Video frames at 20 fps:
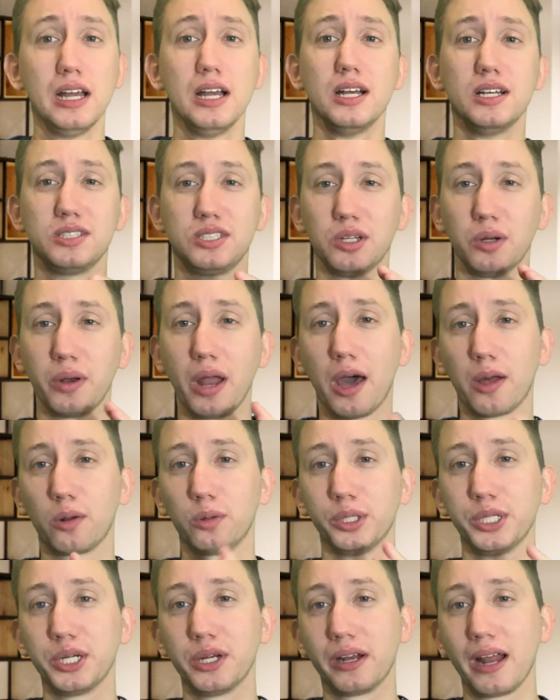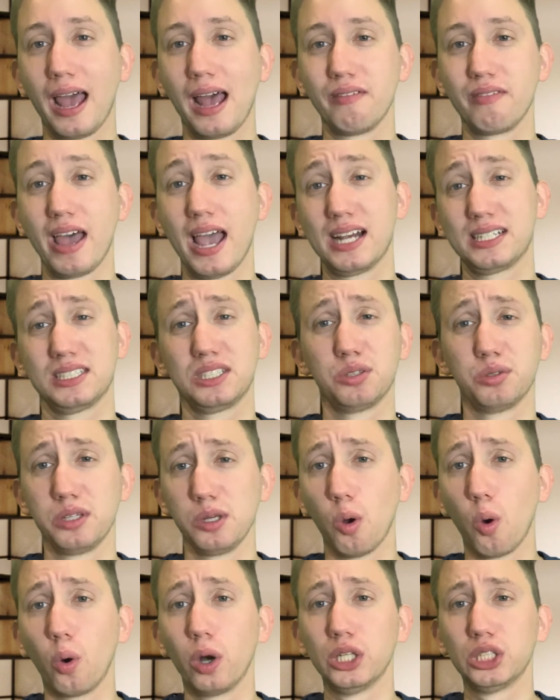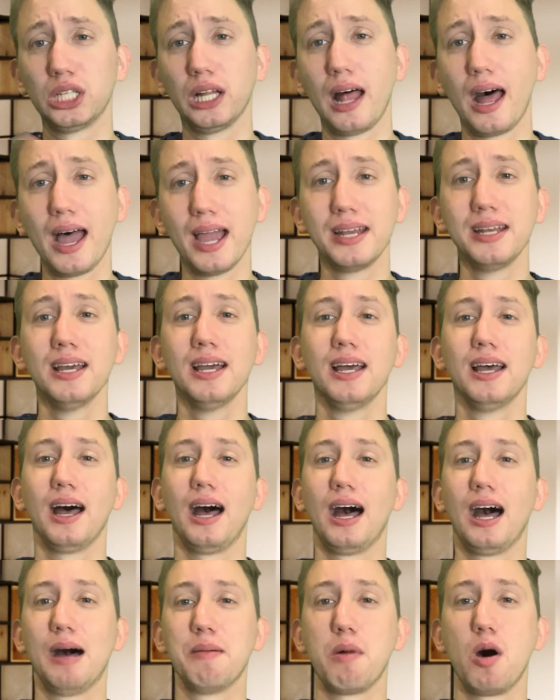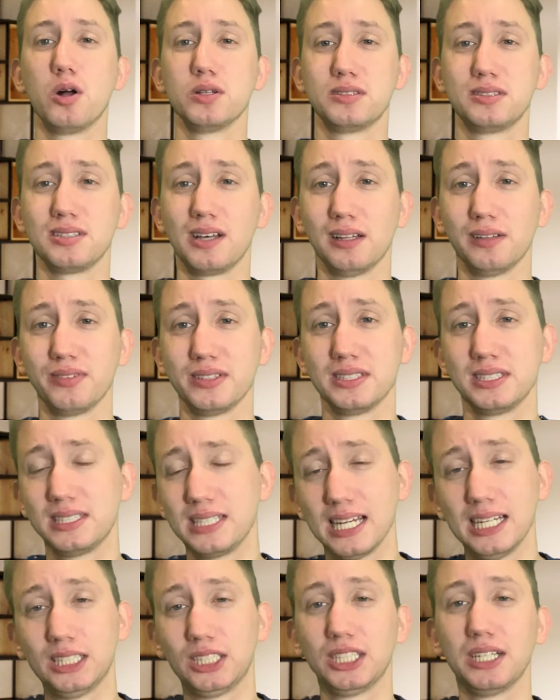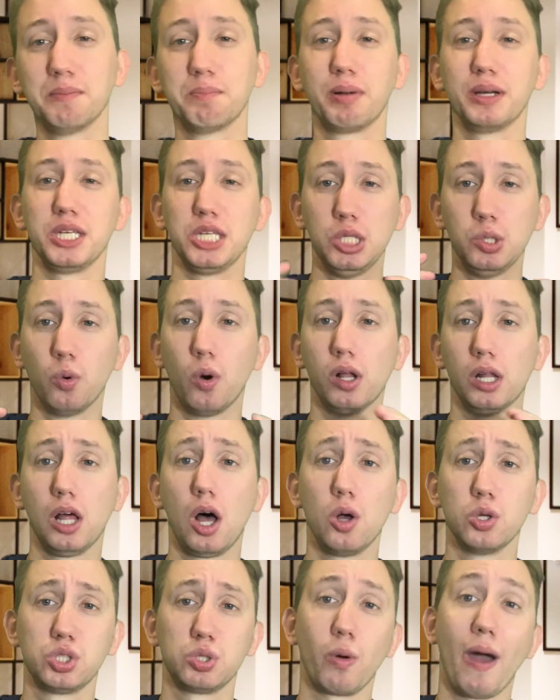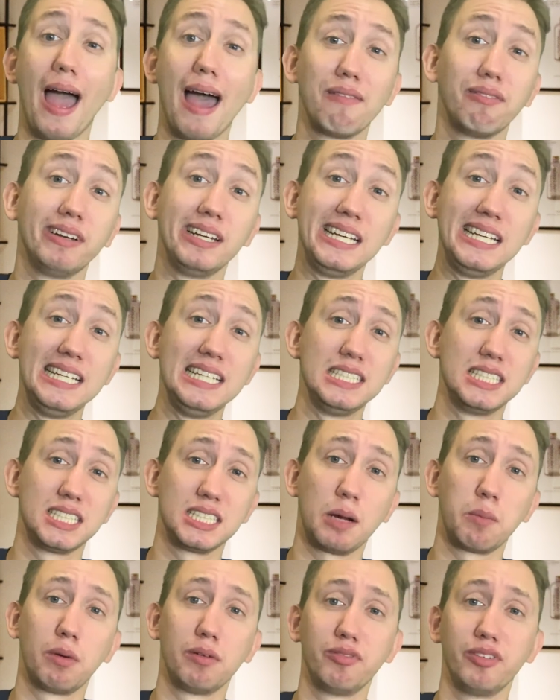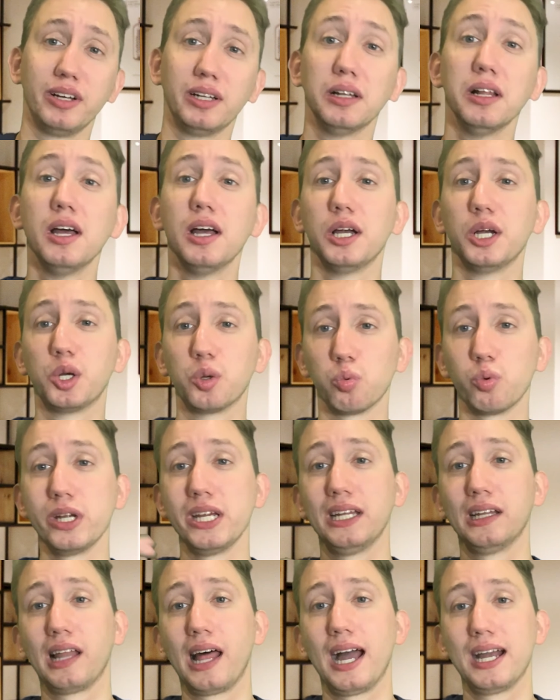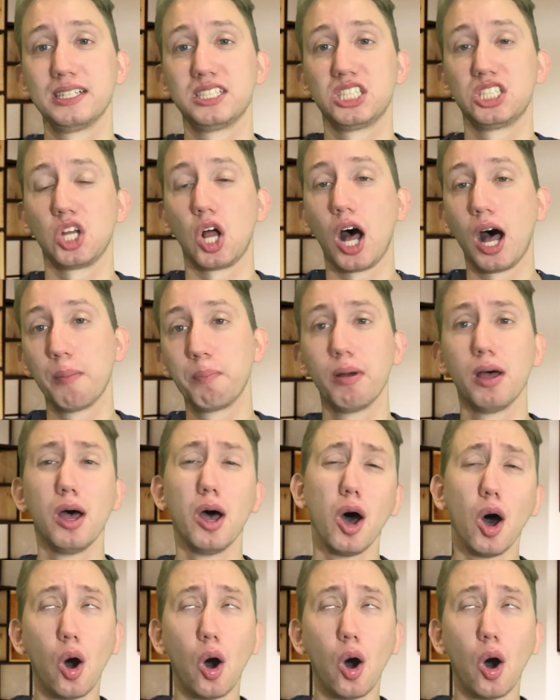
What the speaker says: So not only are you going to have access to the Orange Line on Sullivan Station, but you will also have an East Somerville Green Line stop,